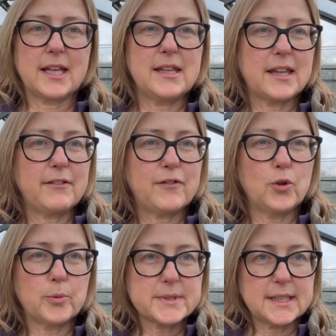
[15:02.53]
they
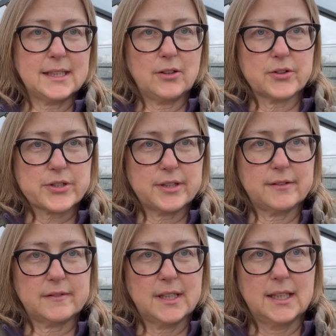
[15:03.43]
formed in lots
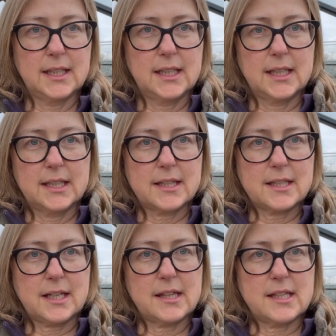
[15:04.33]
of
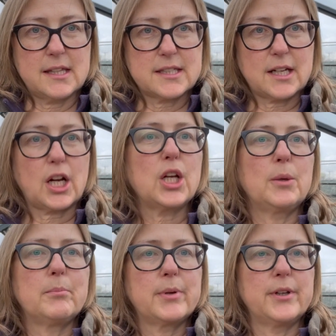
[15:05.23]
there's a
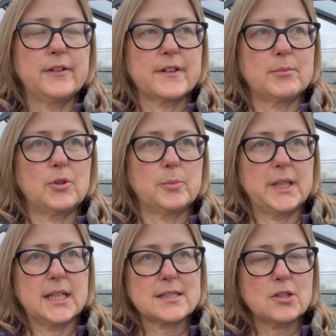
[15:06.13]
clump of them
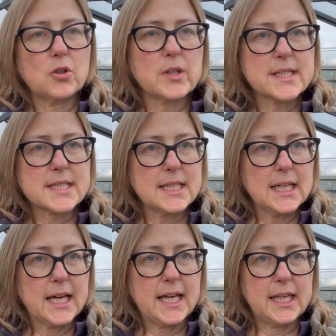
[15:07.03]
normally. As long as
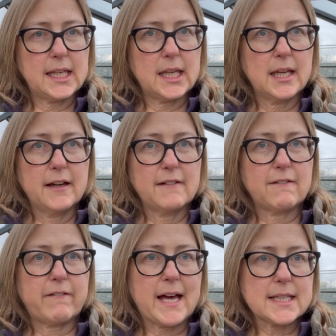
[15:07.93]
a
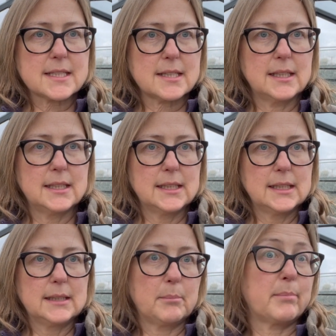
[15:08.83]
fat
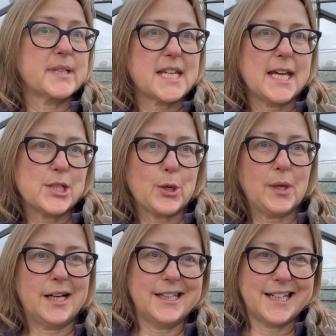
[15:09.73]

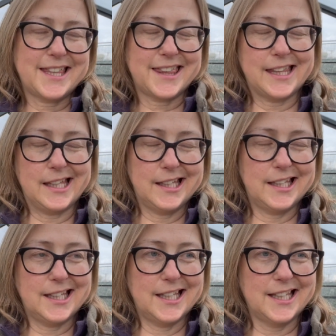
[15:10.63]
potato-like
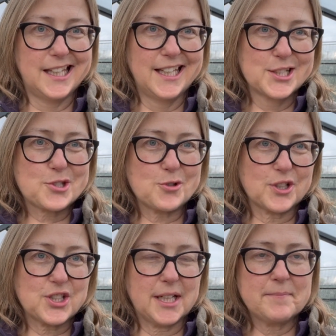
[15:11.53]

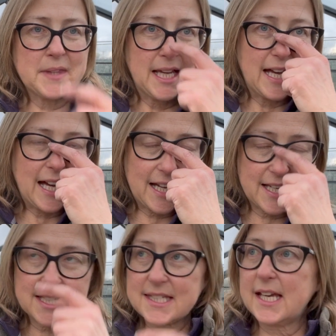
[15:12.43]
structure
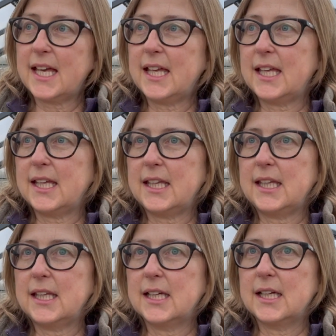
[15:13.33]
has
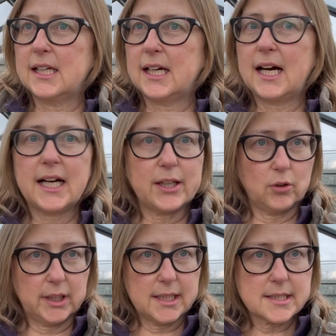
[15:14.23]
a eye on
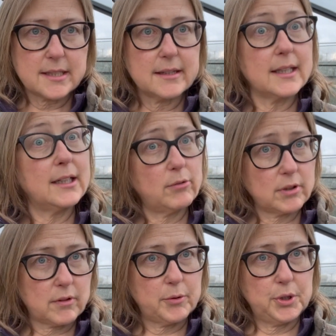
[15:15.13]
it, then it will
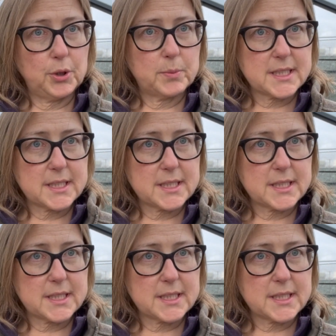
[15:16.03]
grow a new